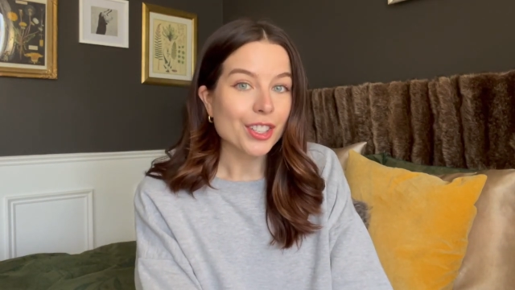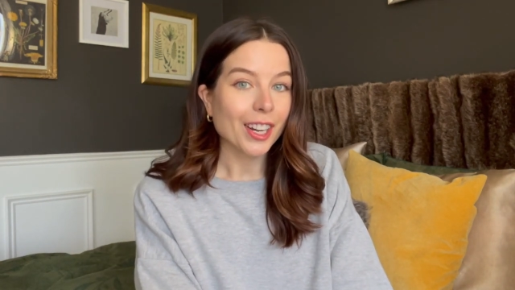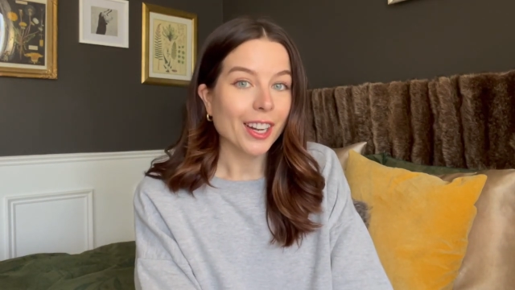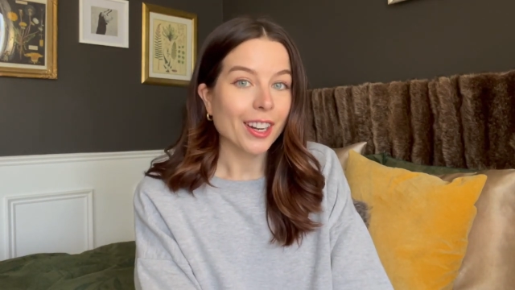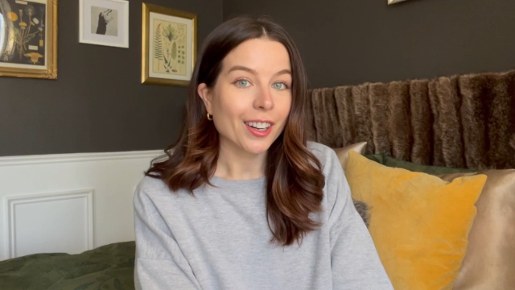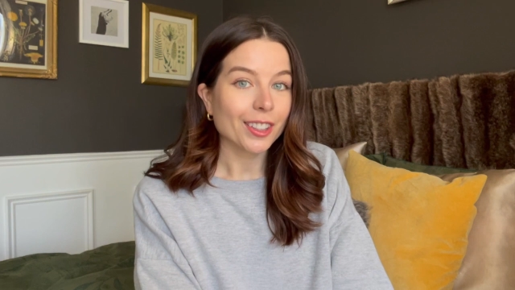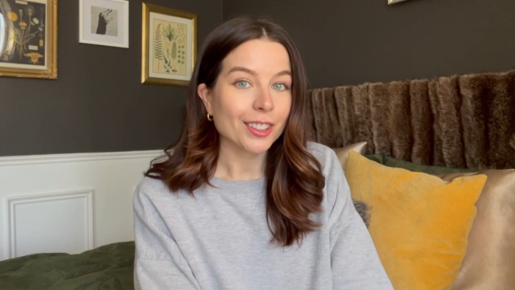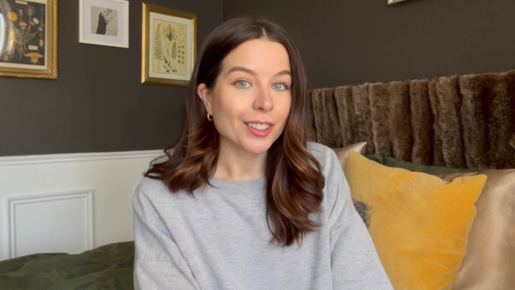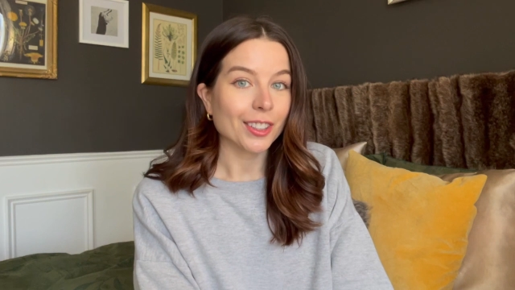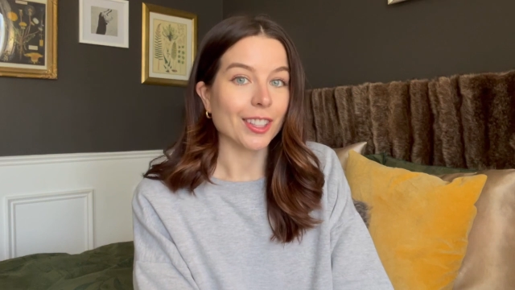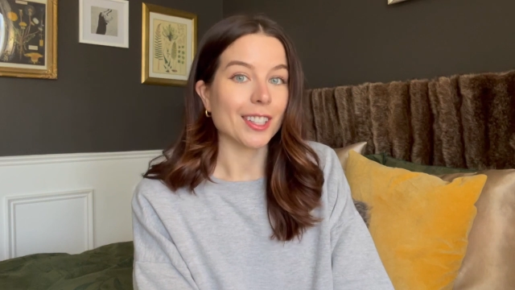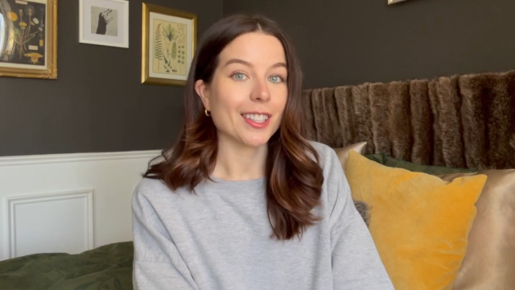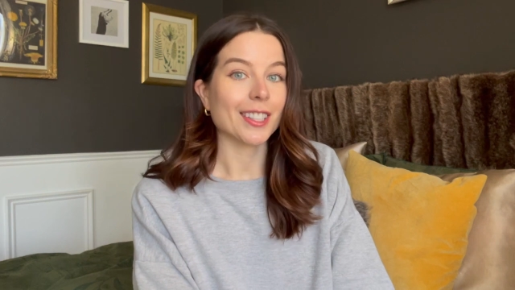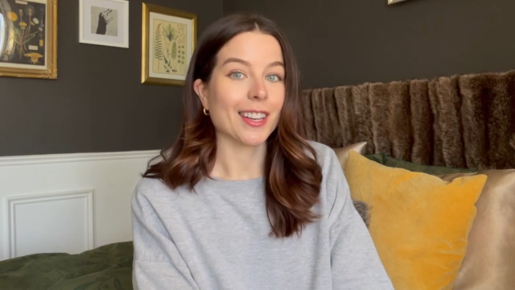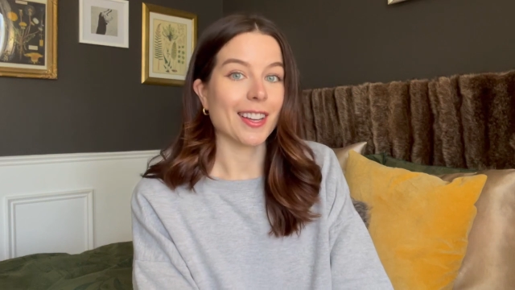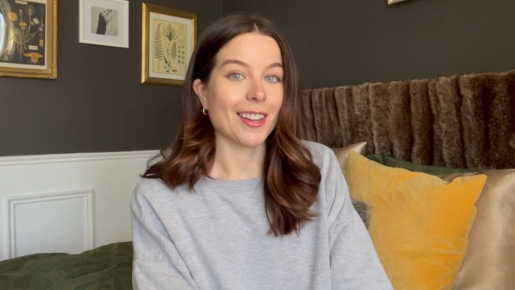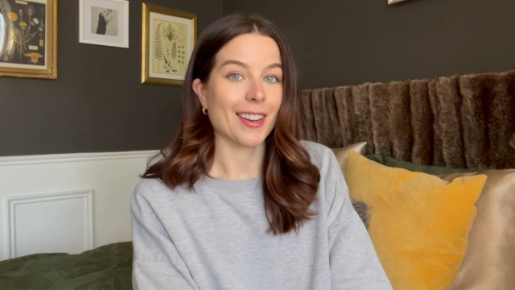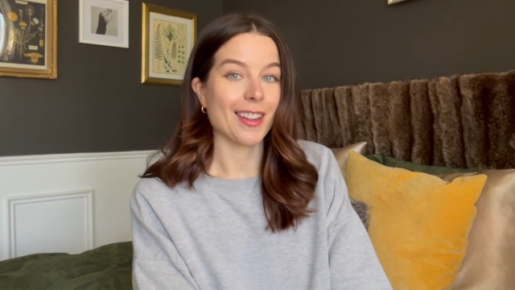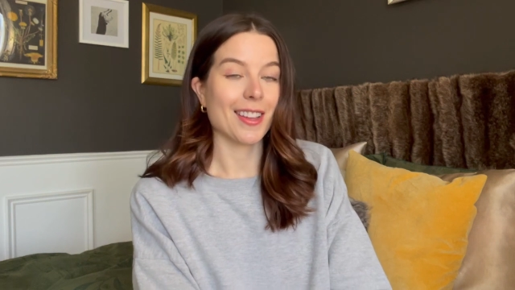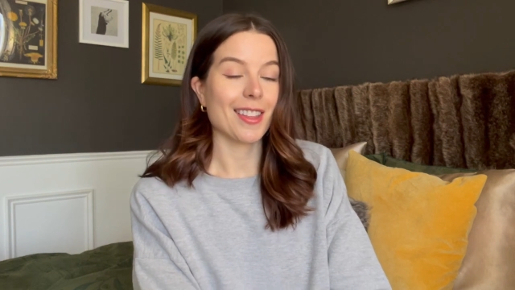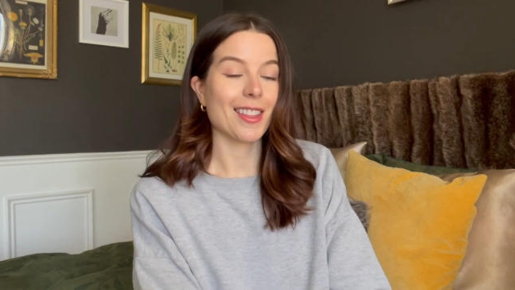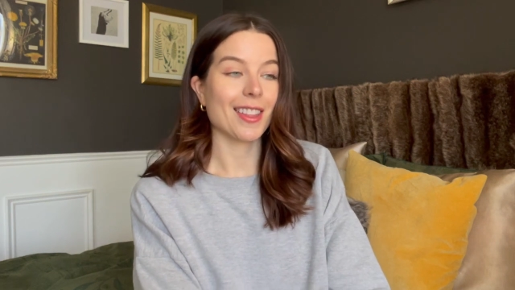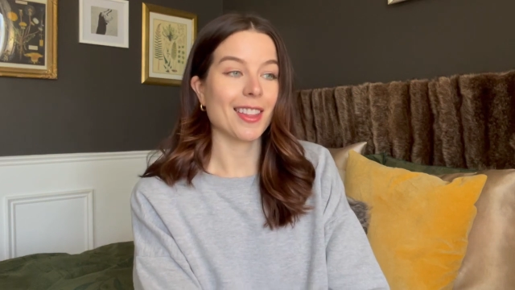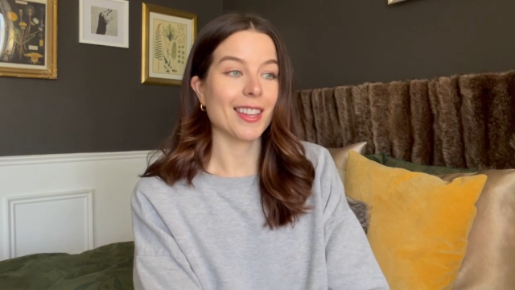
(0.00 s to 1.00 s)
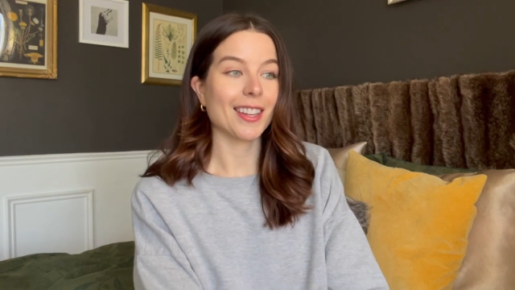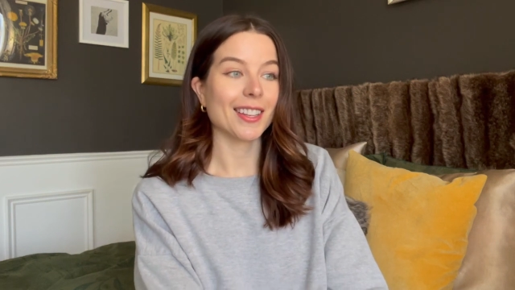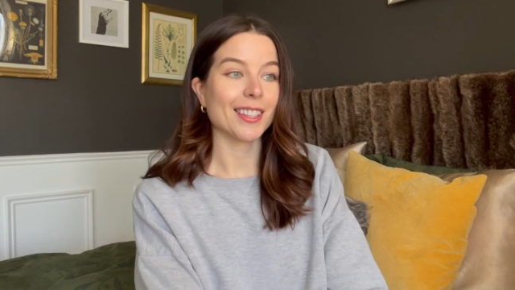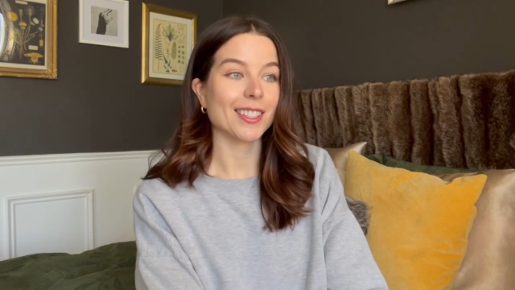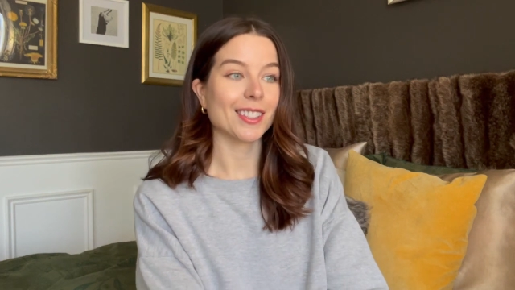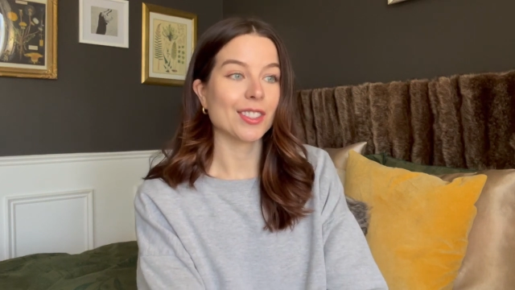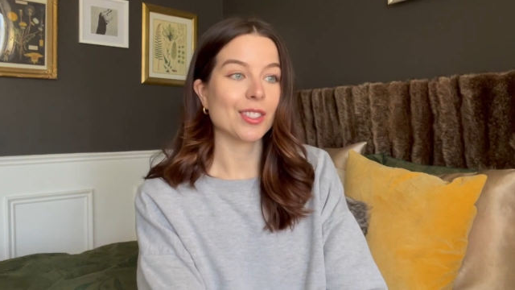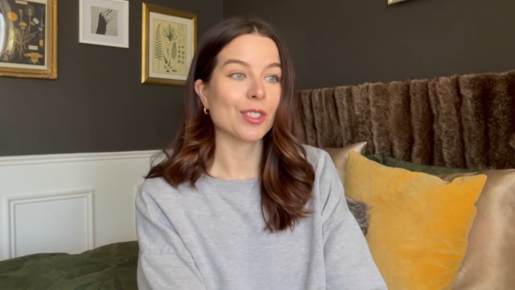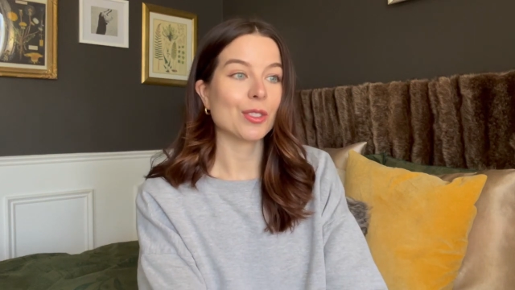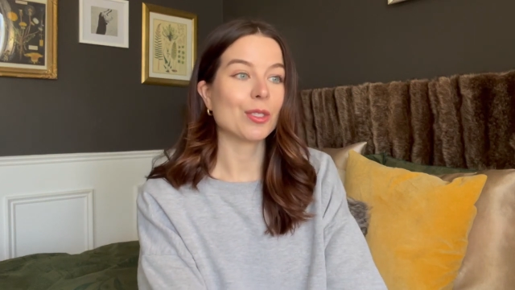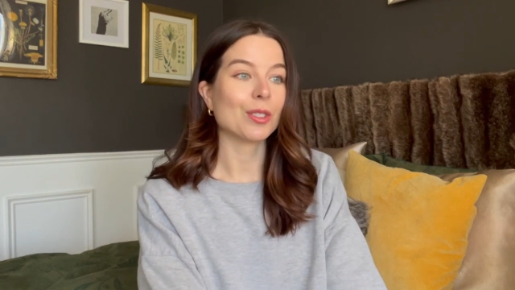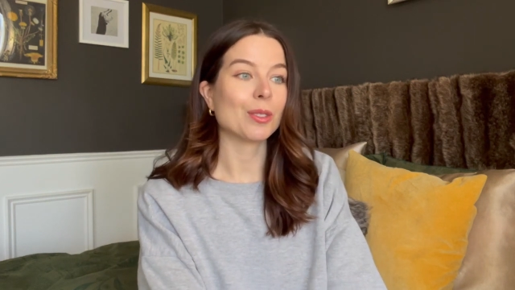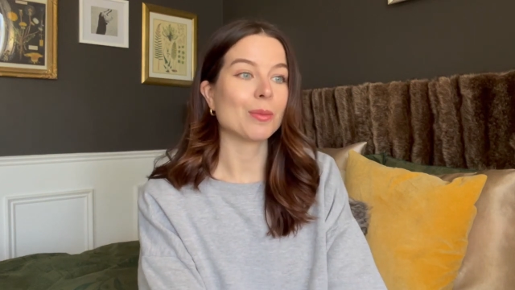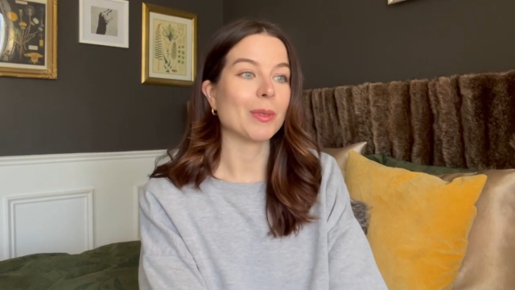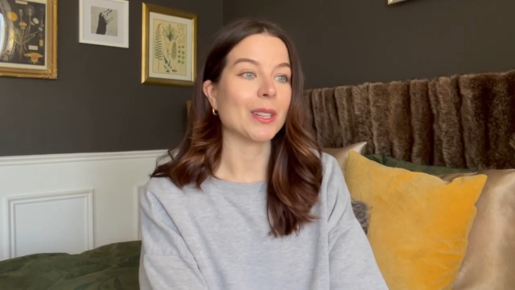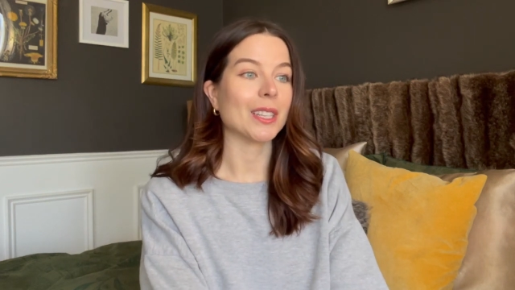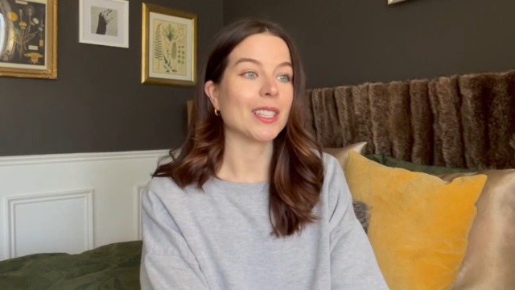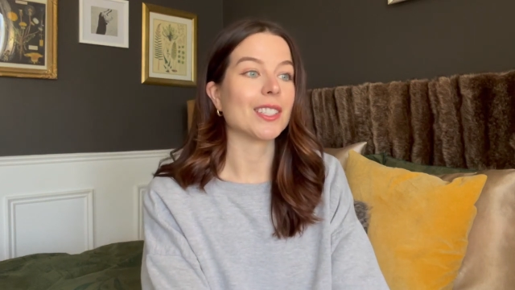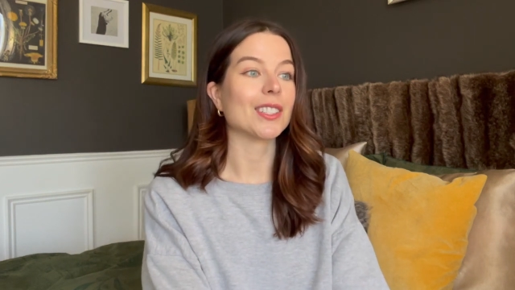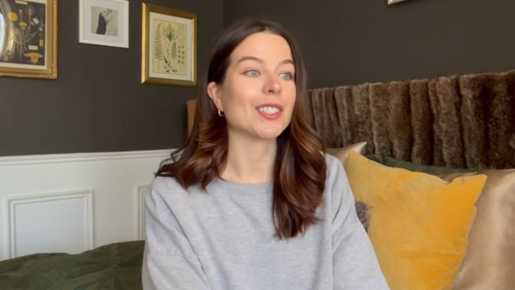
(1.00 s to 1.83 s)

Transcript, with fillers: hair look and I think it suits me.